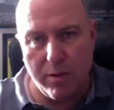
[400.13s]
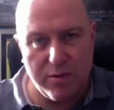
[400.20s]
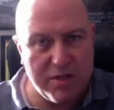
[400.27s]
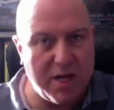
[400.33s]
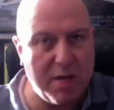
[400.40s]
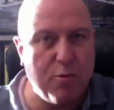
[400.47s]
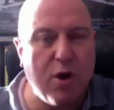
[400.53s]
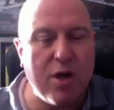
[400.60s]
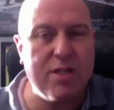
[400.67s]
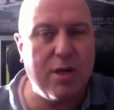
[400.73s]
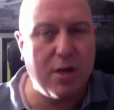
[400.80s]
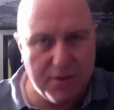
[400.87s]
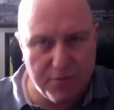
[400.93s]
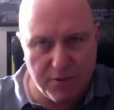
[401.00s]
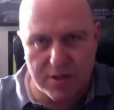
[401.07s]
set your price
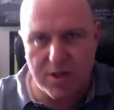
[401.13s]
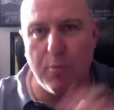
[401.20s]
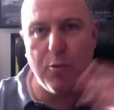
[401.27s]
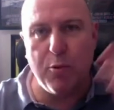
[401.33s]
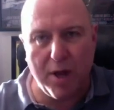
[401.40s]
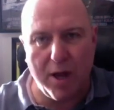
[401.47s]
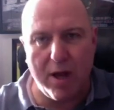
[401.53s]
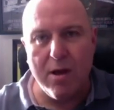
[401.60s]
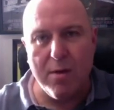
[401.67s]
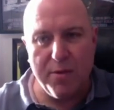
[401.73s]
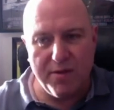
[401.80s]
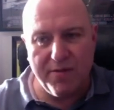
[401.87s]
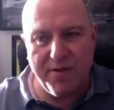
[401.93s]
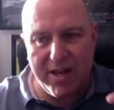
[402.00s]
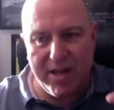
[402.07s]
targets, for example, there.
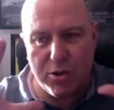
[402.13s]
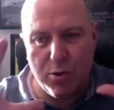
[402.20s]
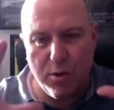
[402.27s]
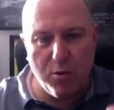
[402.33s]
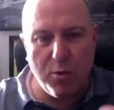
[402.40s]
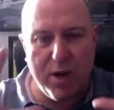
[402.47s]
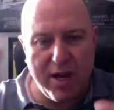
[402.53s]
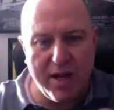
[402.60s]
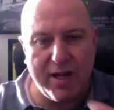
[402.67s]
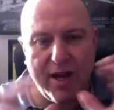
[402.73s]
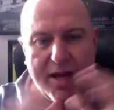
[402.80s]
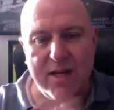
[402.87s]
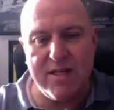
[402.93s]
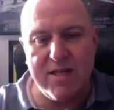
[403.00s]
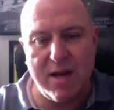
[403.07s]
But the fact they do it all here
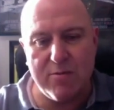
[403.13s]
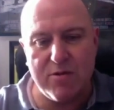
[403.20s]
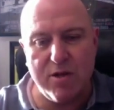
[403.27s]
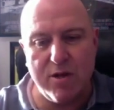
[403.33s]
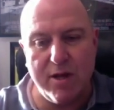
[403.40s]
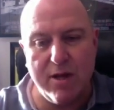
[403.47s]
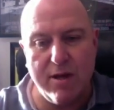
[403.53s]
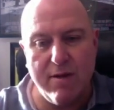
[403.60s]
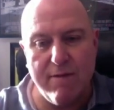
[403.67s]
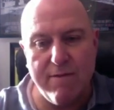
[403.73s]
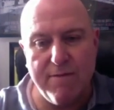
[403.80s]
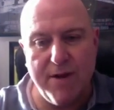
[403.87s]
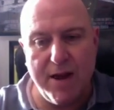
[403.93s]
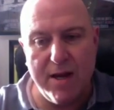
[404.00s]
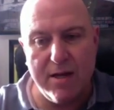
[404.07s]
again is absolutely
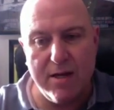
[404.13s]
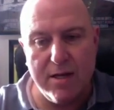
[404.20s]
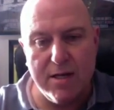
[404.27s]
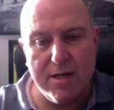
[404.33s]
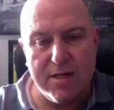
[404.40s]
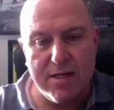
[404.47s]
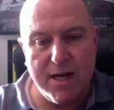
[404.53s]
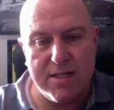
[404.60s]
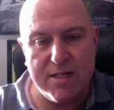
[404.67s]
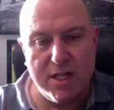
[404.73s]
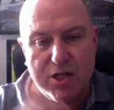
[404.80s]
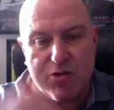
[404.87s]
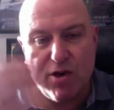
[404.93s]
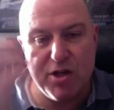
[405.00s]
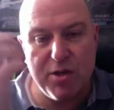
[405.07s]

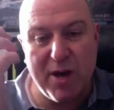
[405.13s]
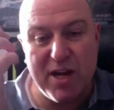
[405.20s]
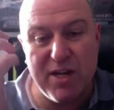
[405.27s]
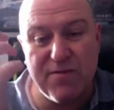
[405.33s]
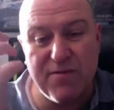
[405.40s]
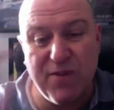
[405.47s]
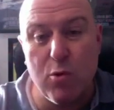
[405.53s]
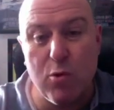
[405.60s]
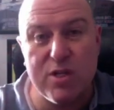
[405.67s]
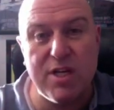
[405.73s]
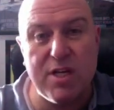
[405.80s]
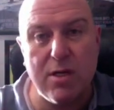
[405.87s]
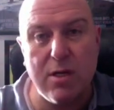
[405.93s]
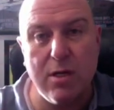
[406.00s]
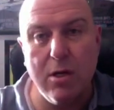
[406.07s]
fantastic. The strategy page
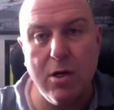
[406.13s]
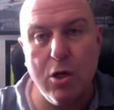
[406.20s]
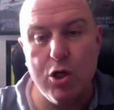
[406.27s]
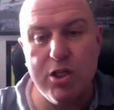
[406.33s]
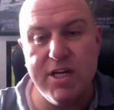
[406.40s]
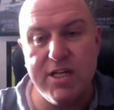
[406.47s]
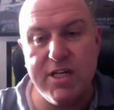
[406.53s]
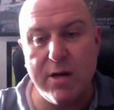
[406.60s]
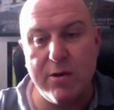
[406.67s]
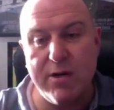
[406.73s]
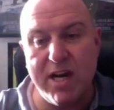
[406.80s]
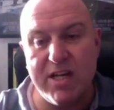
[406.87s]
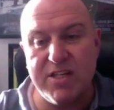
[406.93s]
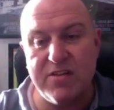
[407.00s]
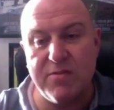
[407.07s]
focuses on detailed
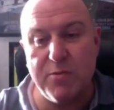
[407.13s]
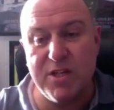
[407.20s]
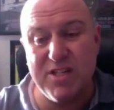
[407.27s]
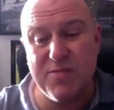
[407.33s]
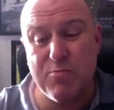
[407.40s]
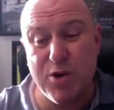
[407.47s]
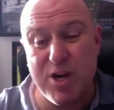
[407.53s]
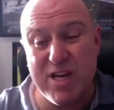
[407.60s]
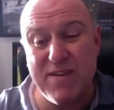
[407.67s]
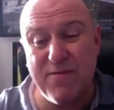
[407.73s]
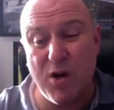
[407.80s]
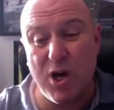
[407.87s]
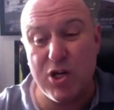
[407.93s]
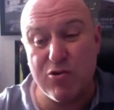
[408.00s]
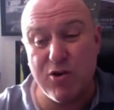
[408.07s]
analysis of
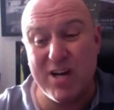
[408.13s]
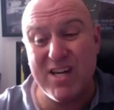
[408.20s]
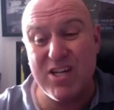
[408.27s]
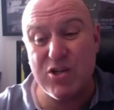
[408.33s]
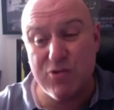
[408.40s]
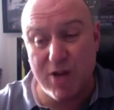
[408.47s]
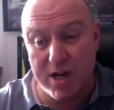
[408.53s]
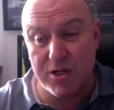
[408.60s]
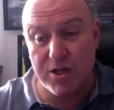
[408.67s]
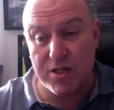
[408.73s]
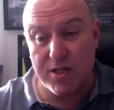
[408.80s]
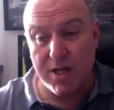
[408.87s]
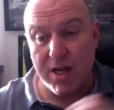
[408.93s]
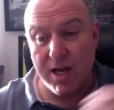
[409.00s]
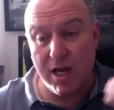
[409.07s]
predefined trading
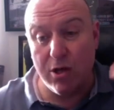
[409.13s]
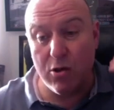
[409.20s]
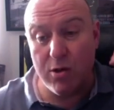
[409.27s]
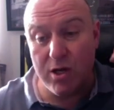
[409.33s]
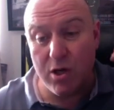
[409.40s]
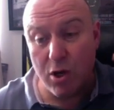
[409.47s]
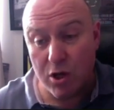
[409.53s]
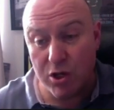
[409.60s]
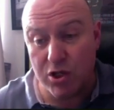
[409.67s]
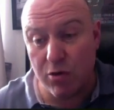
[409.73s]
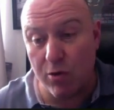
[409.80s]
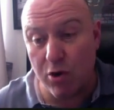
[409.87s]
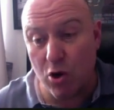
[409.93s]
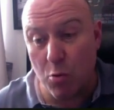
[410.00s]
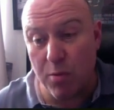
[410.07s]
strategies, including
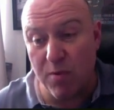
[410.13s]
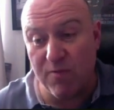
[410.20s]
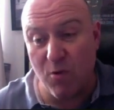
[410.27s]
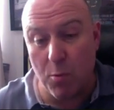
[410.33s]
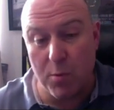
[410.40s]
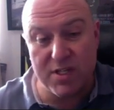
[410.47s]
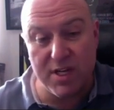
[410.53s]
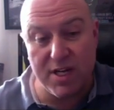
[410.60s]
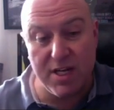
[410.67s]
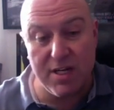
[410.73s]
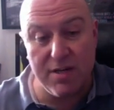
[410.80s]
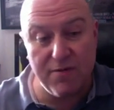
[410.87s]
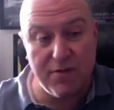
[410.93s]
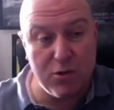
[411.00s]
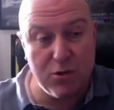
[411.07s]
historical performance and
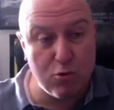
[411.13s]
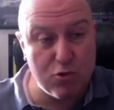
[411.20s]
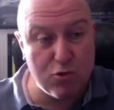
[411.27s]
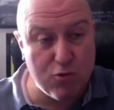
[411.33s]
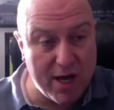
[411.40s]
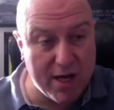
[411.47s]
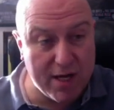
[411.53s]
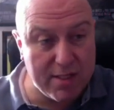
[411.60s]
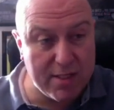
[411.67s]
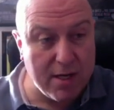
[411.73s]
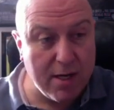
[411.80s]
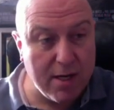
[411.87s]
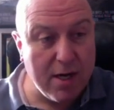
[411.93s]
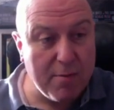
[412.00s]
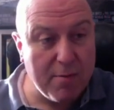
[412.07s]
individual trades.
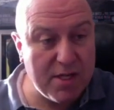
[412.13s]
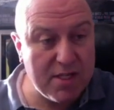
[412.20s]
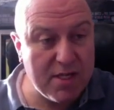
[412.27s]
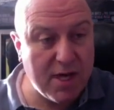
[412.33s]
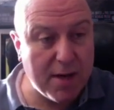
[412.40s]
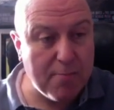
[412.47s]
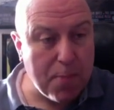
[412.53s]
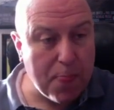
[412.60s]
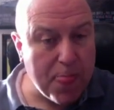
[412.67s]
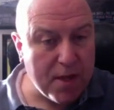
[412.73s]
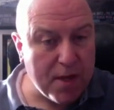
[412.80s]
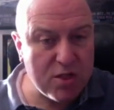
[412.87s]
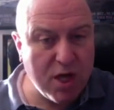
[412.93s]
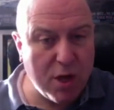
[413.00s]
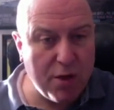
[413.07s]
But say,
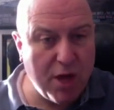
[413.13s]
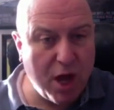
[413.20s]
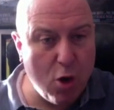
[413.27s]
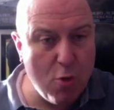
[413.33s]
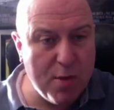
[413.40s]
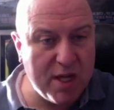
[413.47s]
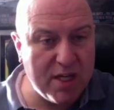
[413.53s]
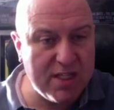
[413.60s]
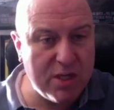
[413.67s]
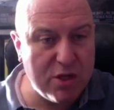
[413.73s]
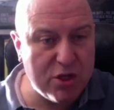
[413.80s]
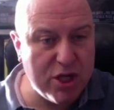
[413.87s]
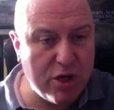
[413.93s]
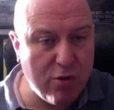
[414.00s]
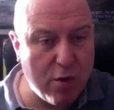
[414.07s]
just go on the home, you can see
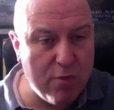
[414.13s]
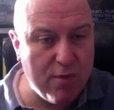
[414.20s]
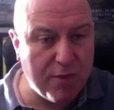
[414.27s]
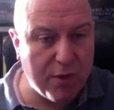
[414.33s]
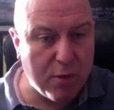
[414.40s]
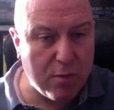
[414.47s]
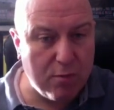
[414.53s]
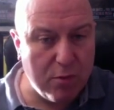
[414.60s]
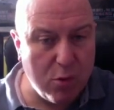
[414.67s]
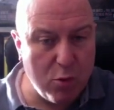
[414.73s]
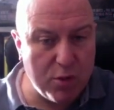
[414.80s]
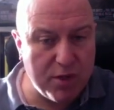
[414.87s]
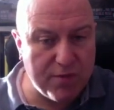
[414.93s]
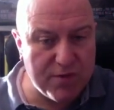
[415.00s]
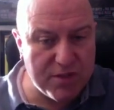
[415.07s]
the general overview, all
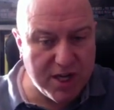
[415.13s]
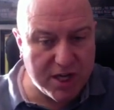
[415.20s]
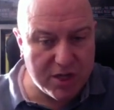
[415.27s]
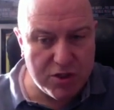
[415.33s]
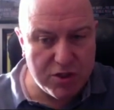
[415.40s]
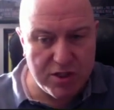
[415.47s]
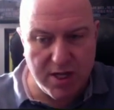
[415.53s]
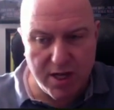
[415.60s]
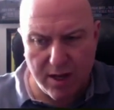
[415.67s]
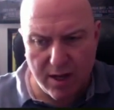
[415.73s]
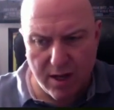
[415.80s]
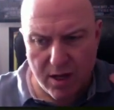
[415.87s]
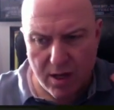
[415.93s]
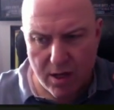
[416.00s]
the different sections there.